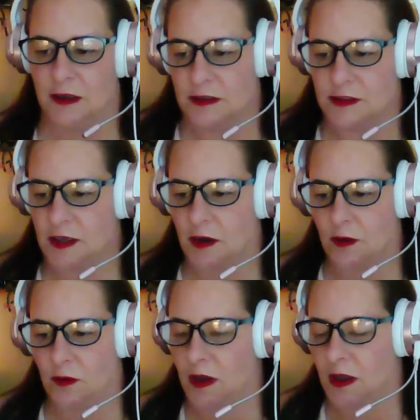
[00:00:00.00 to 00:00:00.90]

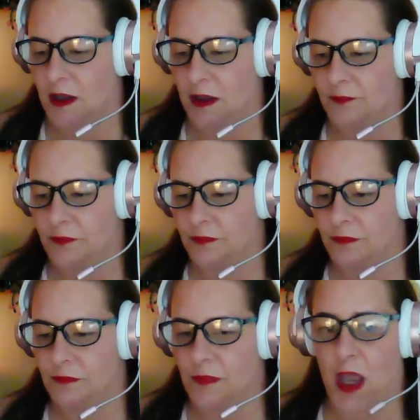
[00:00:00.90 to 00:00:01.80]
So
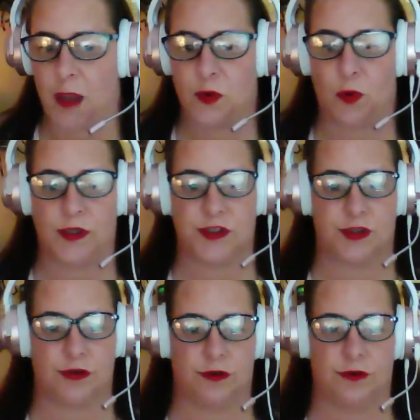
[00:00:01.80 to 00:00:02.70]
I'm going
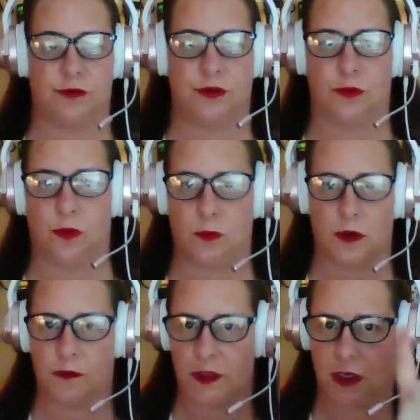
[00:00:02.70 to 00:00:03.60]
to do one
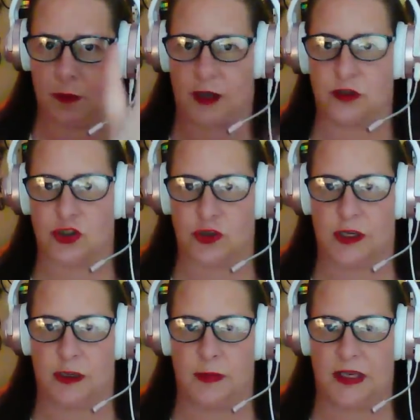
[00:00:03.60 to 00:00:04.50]
more video about
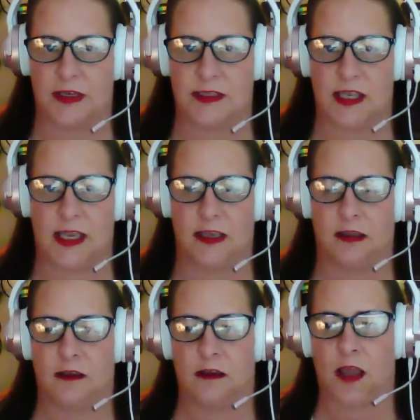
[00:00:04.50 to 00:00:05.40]
Trent because it
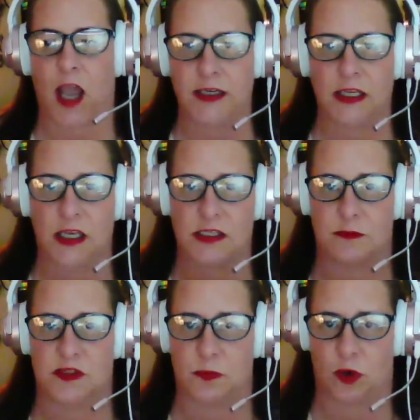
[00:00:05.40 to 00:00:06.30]
kind of gives him
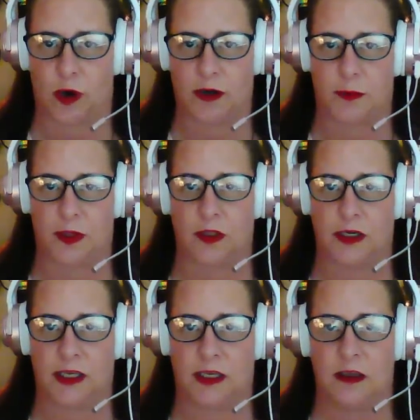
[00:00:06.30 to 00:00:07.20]
some
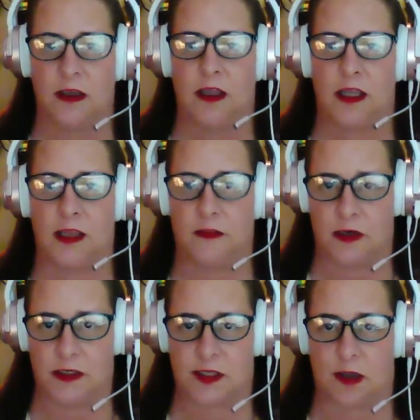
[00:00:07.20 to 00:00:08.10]
credibility in the
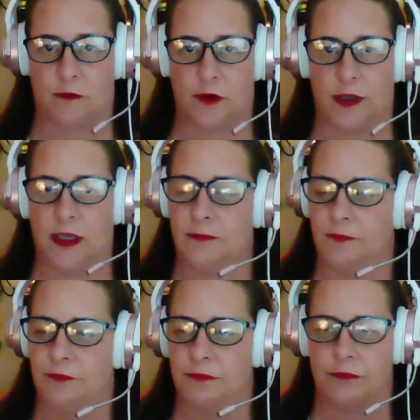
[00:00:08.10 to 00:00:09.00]
discovery.
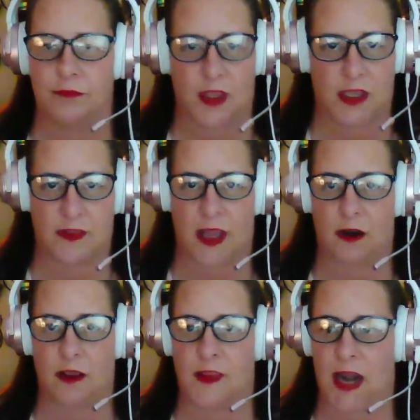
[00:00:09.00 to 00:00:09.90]
And
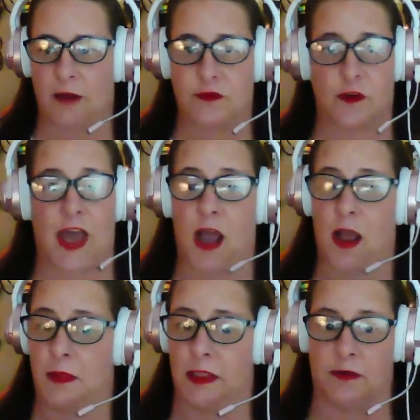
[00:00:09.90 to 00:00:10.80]
then after that,
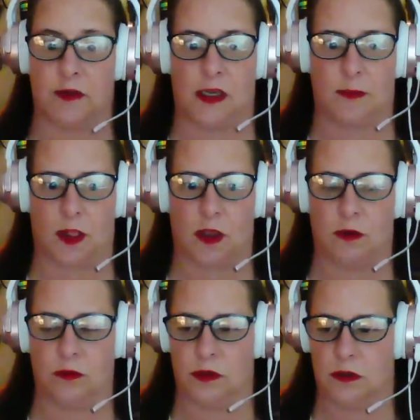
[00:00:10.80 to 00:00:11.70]
I'm leaving him
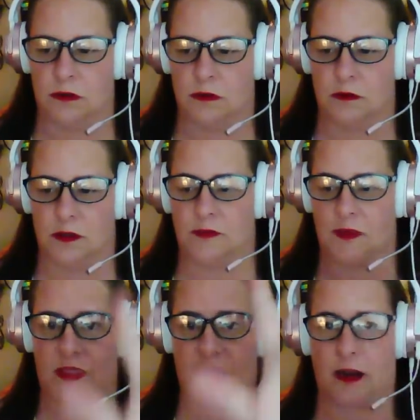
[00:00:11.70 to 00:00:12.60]
alone.
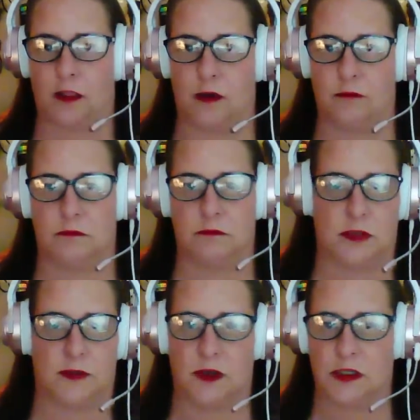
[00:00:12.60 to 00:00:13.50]
Leaving that alone.
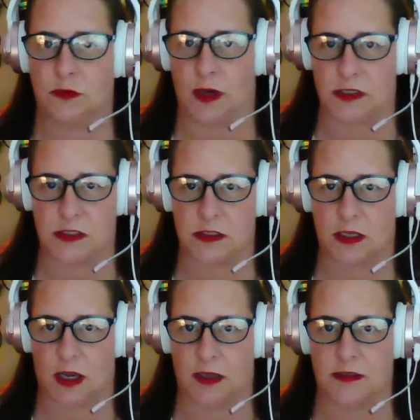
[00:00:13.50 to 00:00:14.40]
Leaving it to rest,
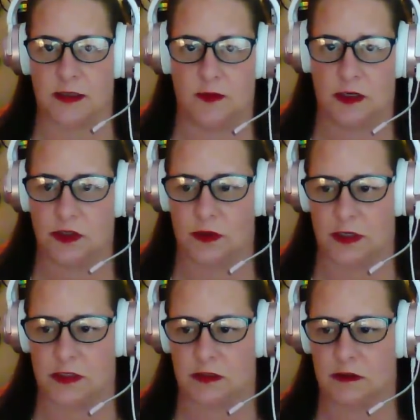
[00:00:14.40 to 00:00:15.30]
guys. Leaving it to
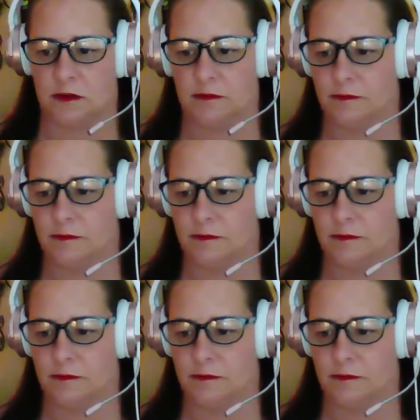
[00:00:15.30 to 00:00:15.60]
rest.